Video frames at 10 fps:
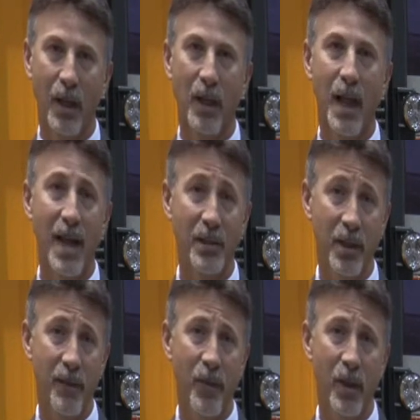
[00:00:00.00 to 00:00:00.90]

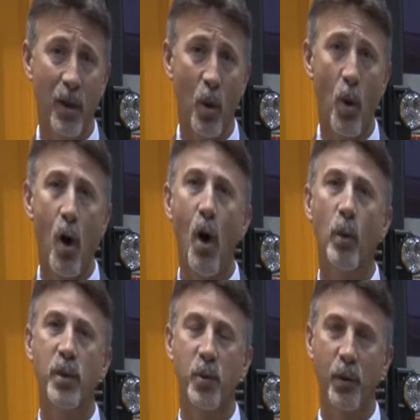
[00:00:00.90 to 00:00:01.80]
Lastly, the goal
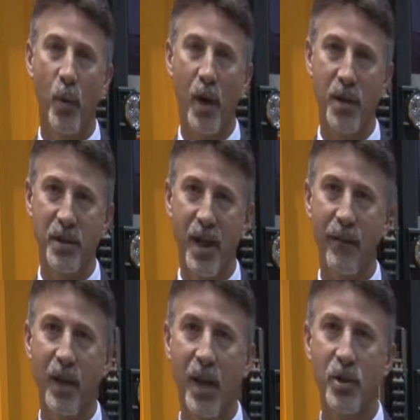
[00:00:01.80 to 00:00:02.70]
always with warehouse
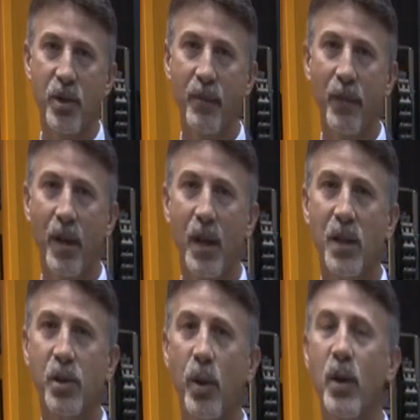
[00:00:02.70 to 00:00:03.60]
navigation
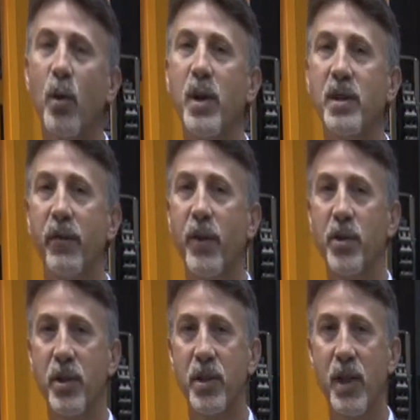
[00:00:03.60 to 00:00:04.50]
is to increase
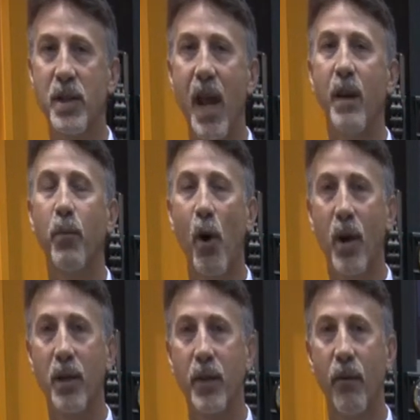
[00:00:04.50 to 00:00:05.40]
efficiencies and
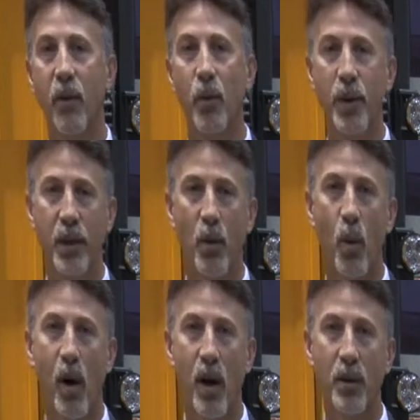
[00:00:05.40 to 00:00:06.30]
productivity within the
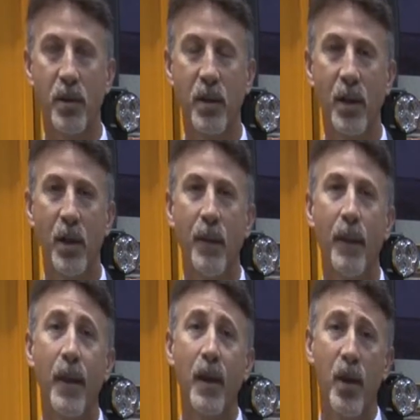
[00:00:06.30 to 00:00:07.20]
warehouse.
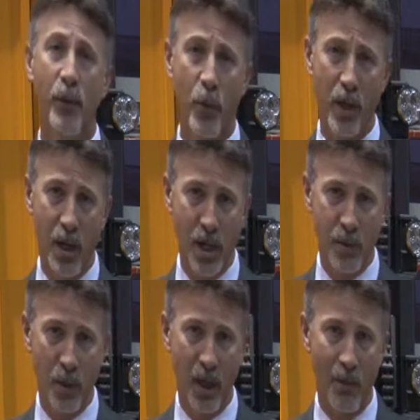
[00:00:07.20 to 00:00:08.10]
Therefore, the
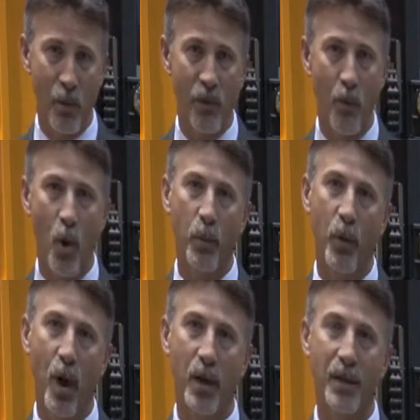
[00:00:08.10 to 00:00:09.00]
customer can move more
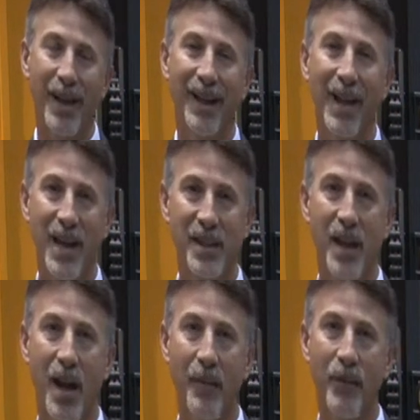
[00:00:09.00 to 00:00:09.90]
product in less
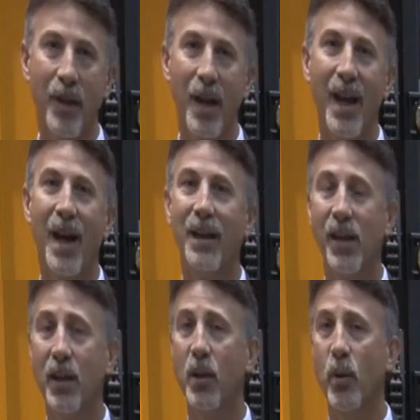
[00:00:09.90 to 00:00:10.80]
time and
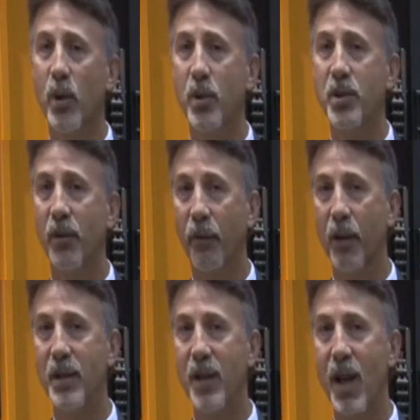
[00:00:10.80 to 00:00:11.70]
ideally reduce their
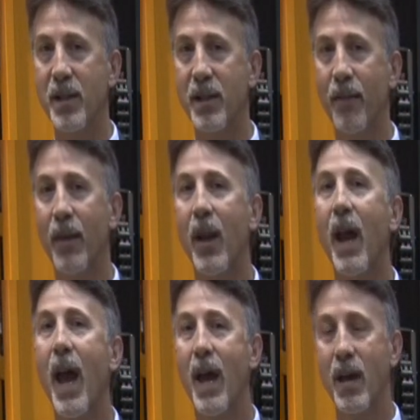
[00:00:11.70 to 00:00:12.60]
fleet size
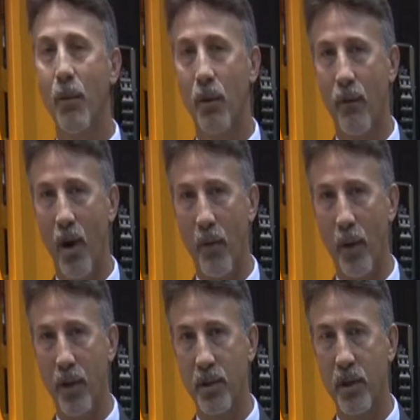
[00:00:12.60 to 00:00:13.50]
and number of
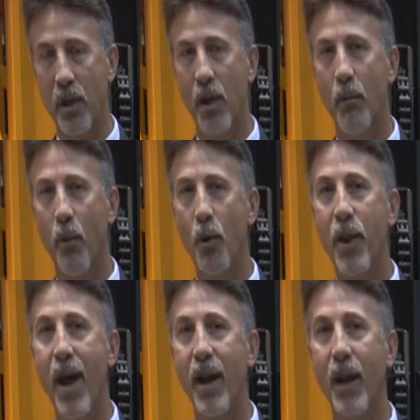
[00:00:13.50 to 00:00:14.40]
operators,
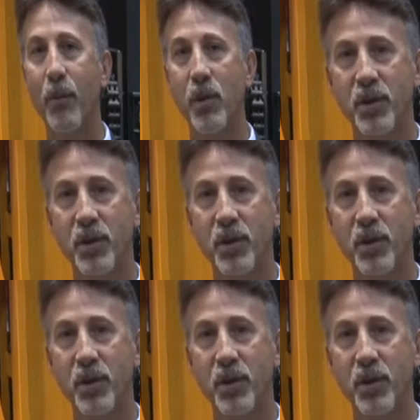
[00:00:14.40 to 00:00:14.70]
both adding up to